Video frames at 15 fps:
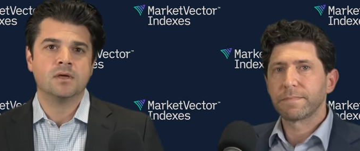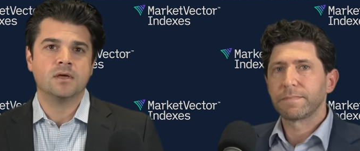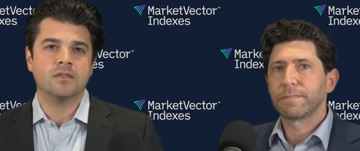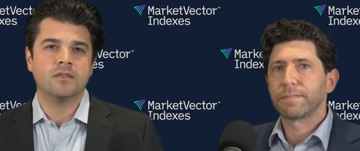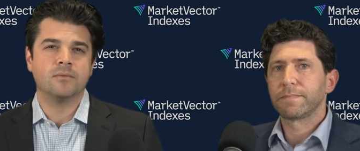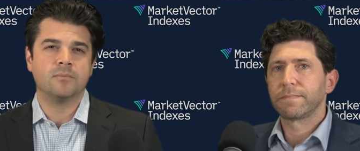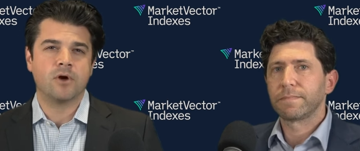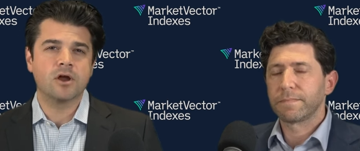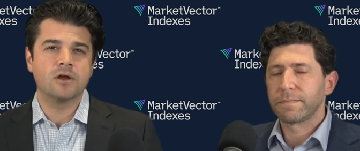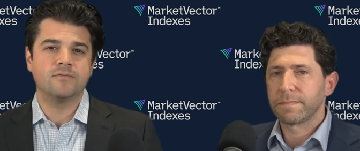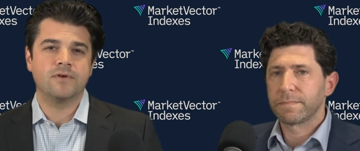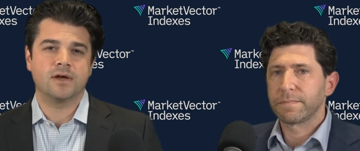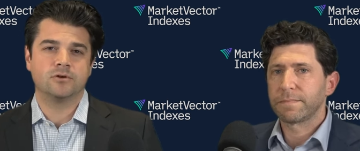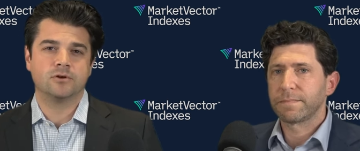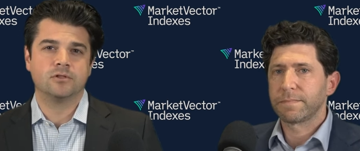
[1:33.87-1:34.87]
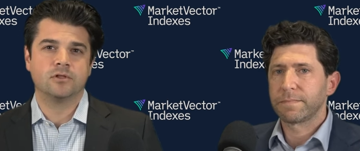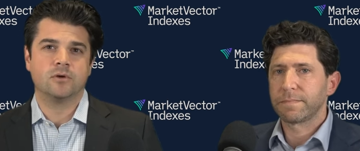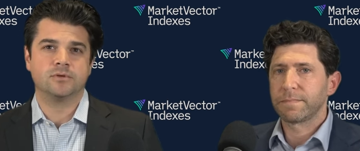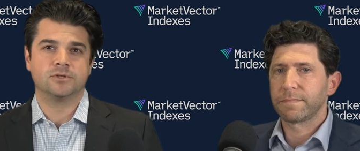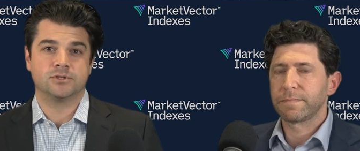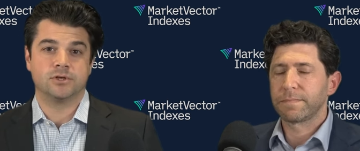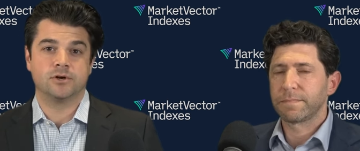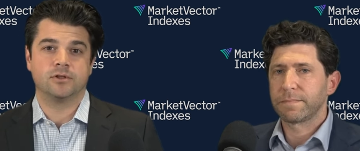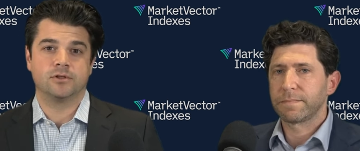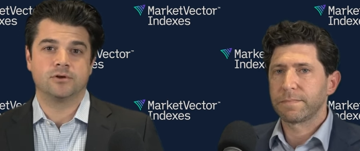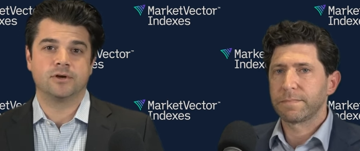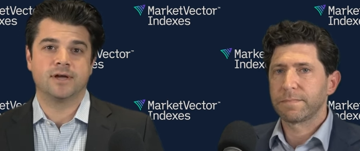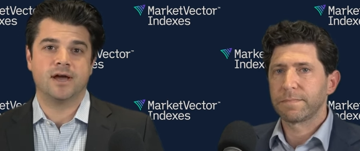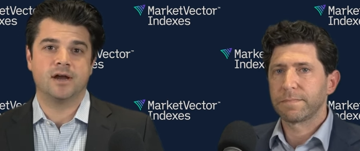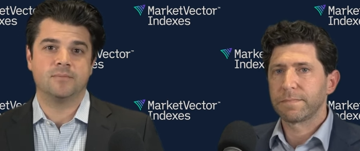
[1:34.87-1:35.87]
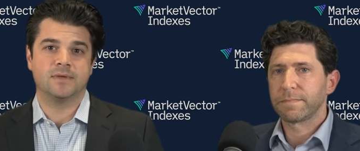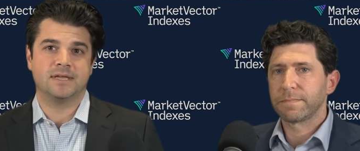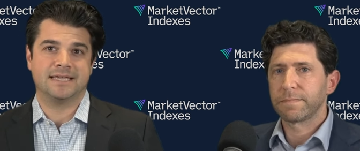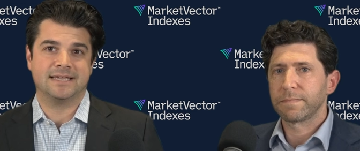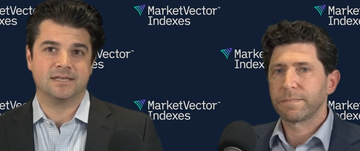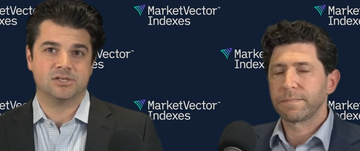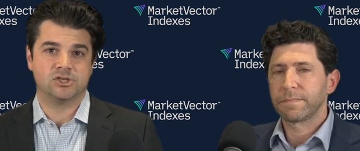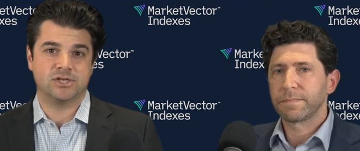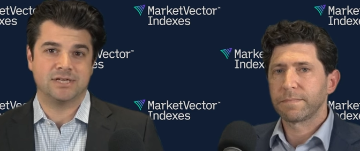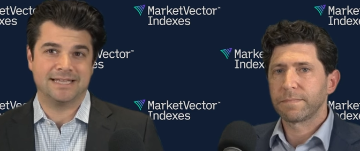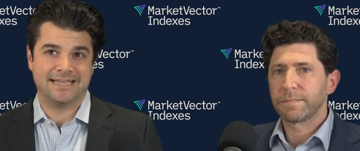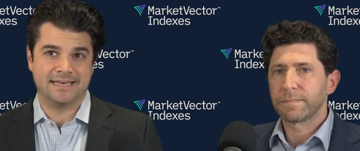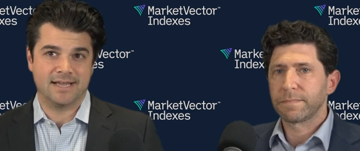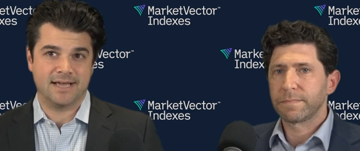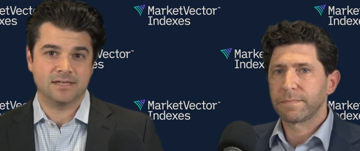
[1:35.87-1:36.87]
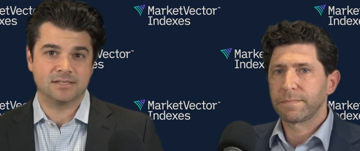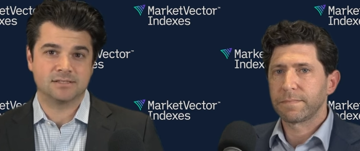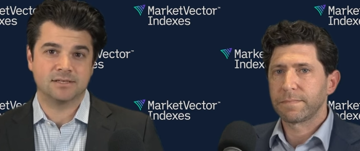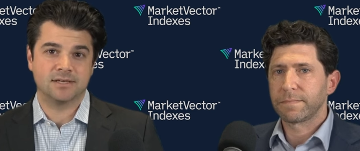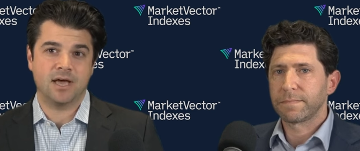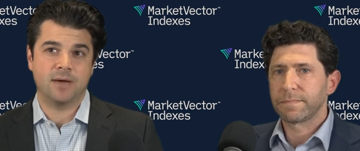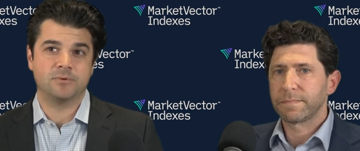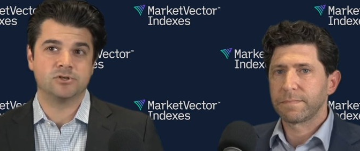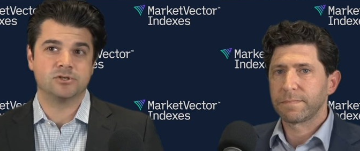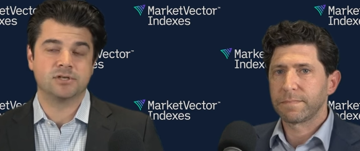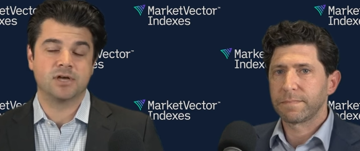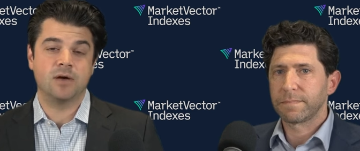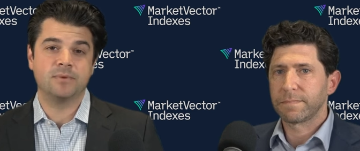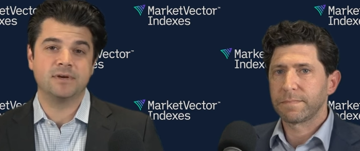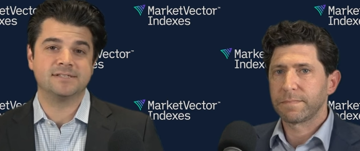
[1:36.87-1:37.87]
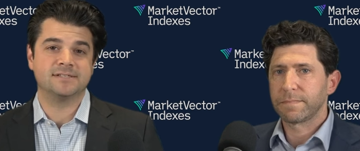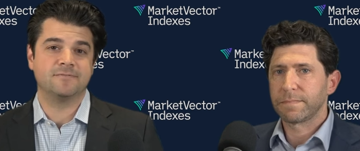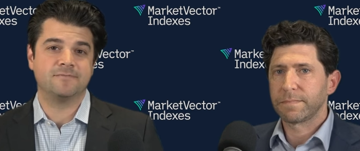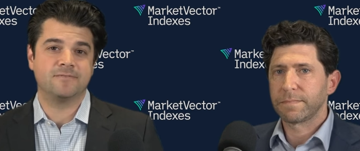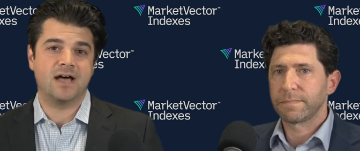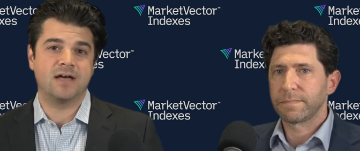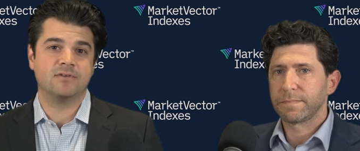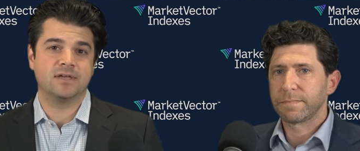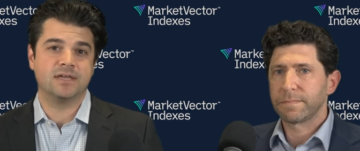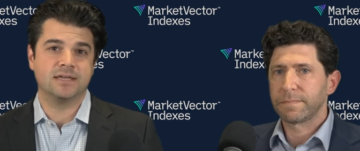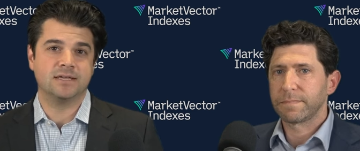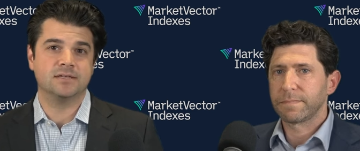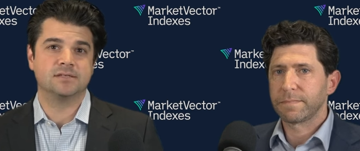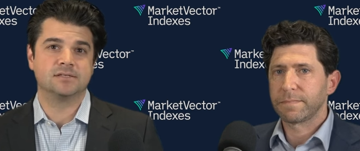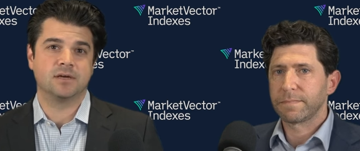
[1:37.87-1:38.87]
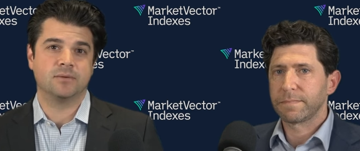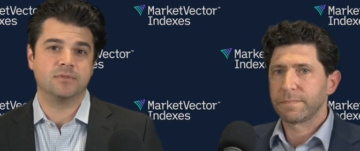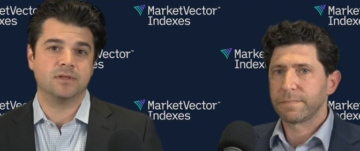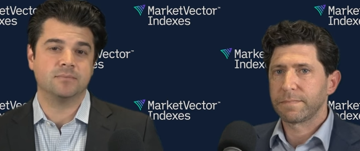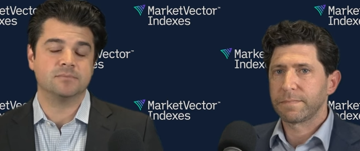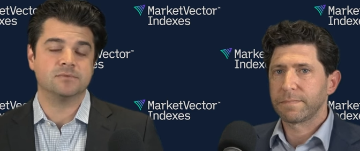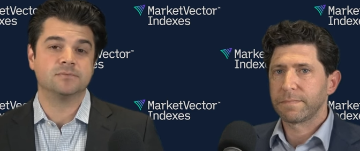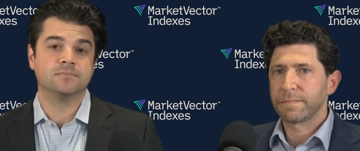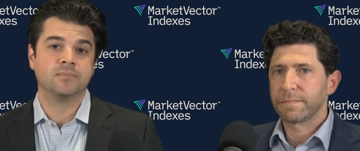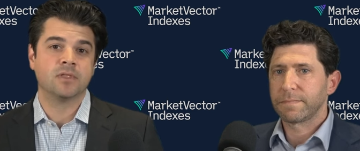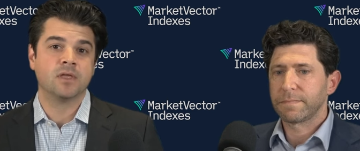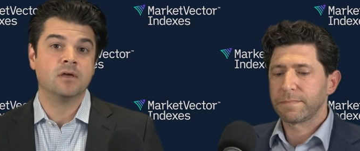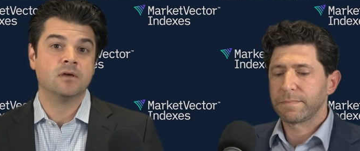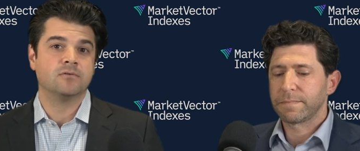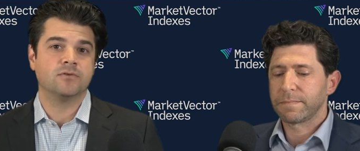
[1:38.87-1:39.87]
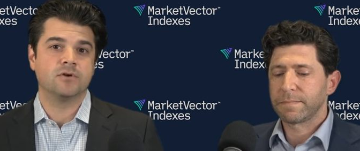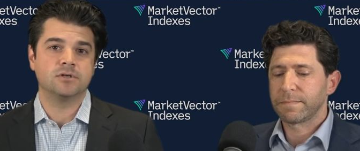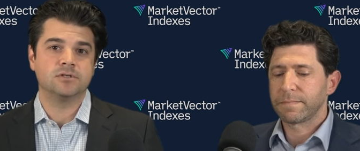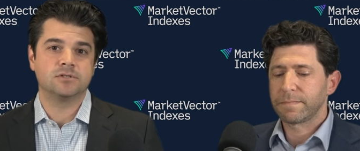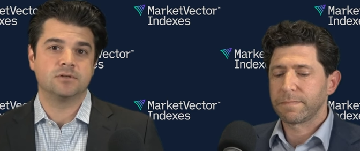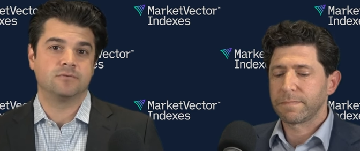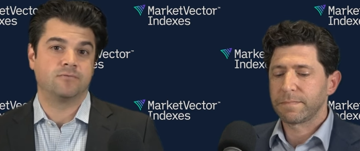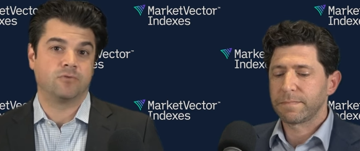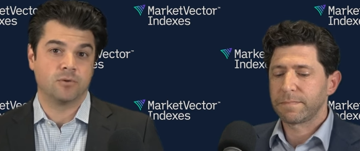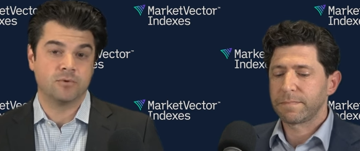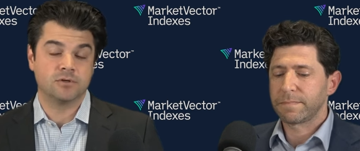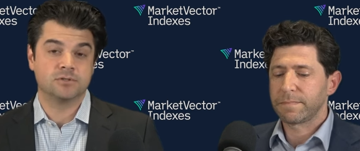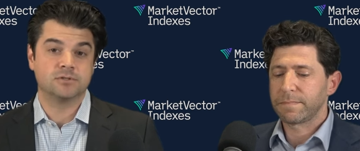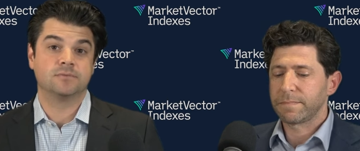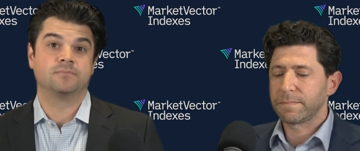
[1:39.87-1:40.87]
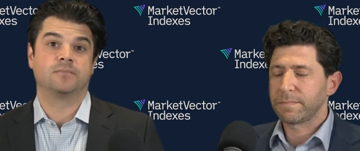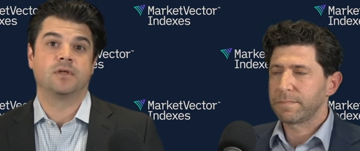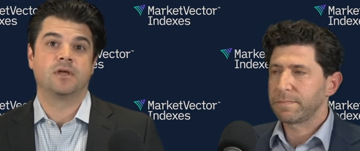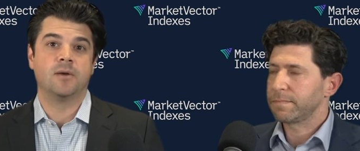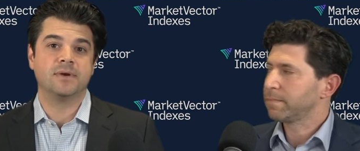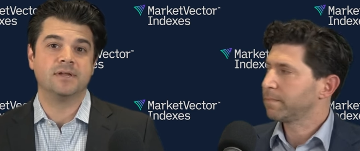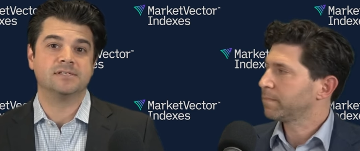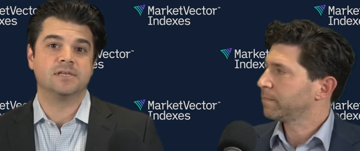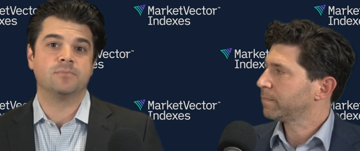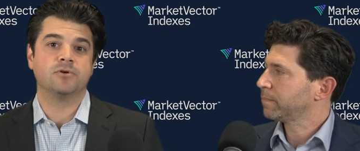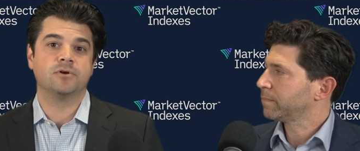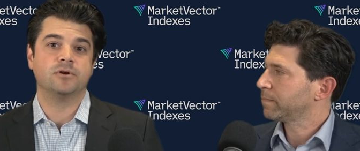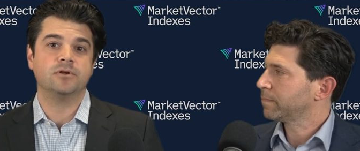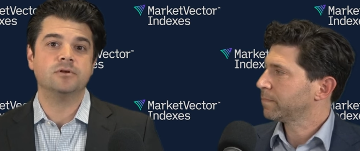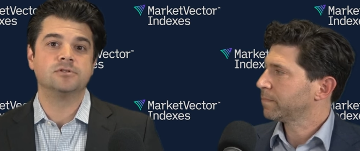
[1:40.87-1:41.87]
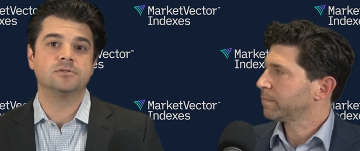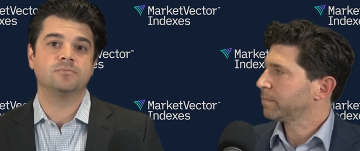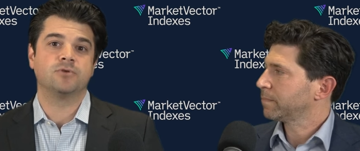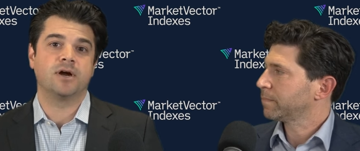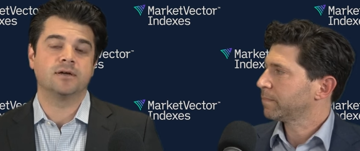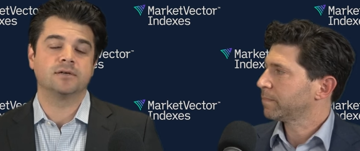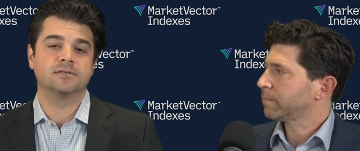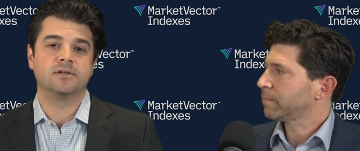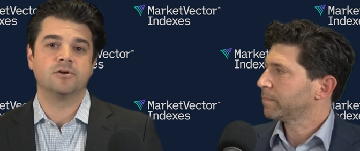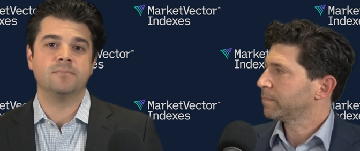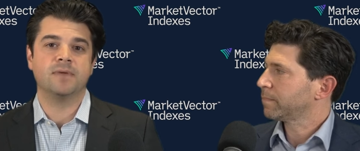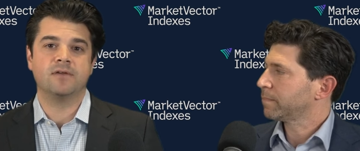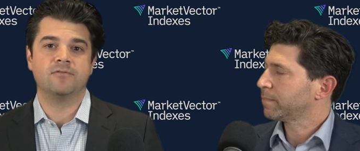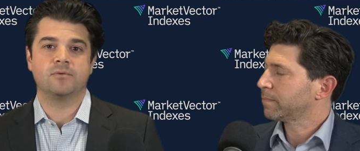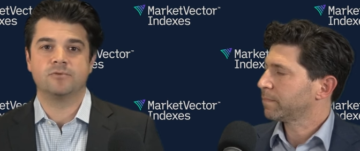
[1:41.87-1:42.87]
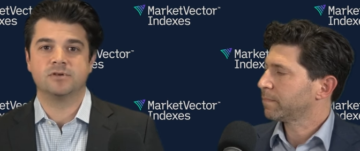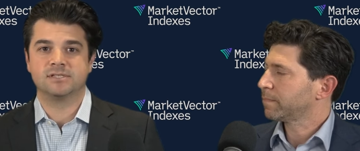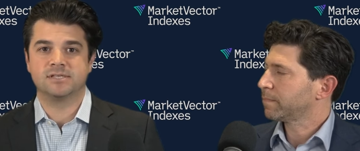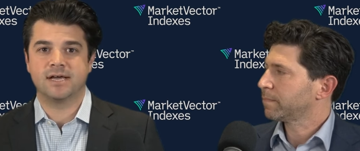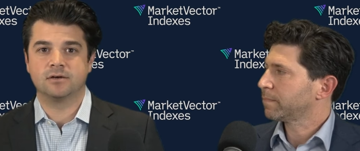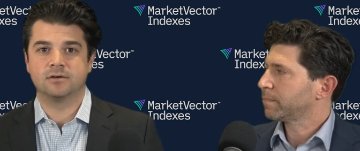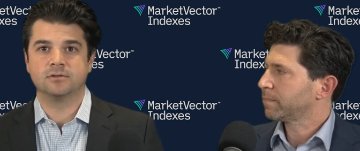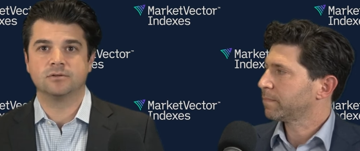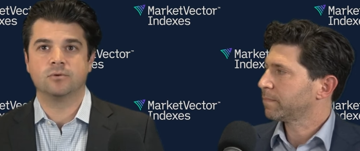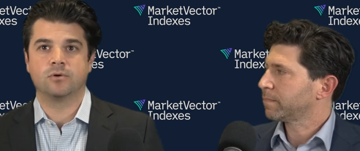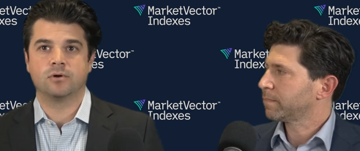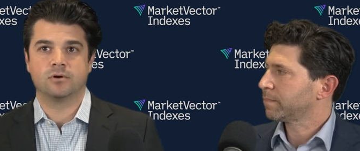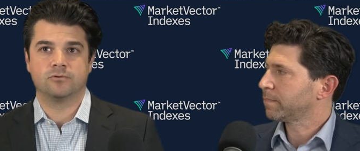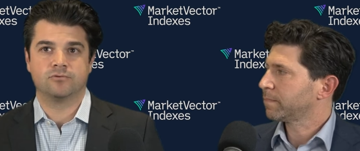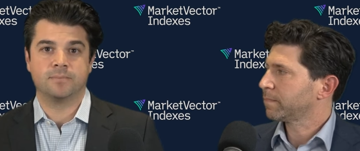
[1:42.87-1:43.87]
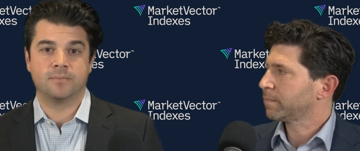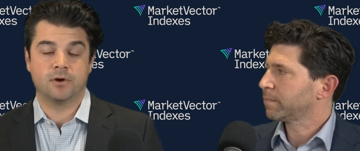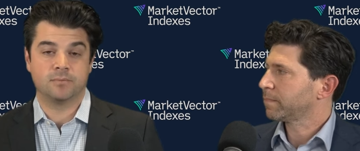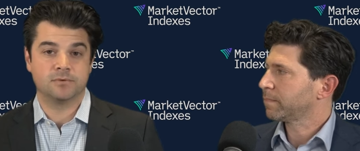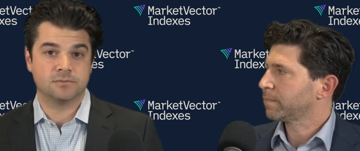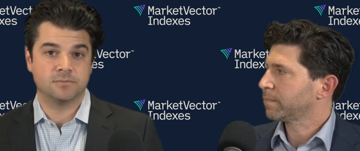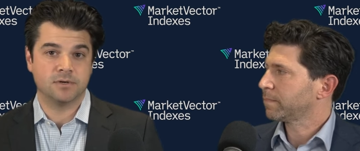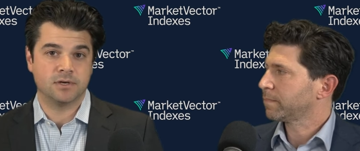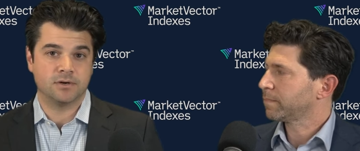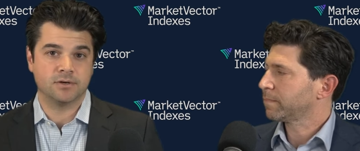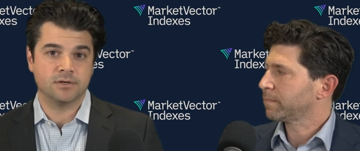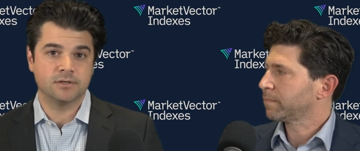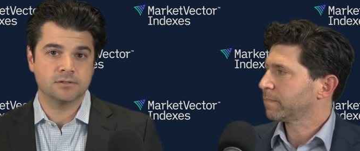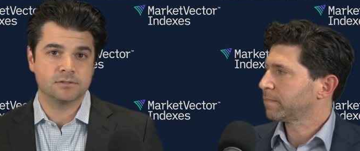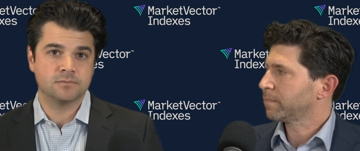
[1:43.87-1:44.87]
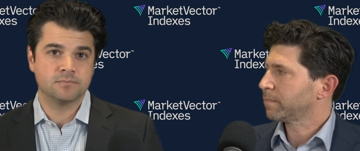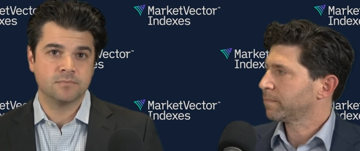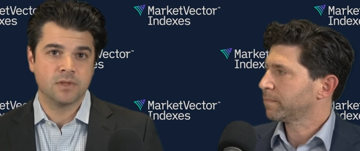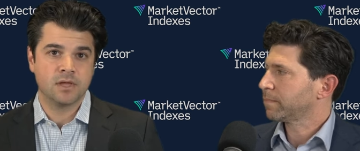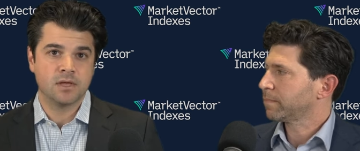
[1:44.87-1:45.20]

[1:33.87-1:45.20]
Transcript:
Speaker 1: The MarketVector Global Circular Economy E S G Index captures companies in five key sub-themes. First and foremost, companies that produce products that are made from recycled or repurposed materials.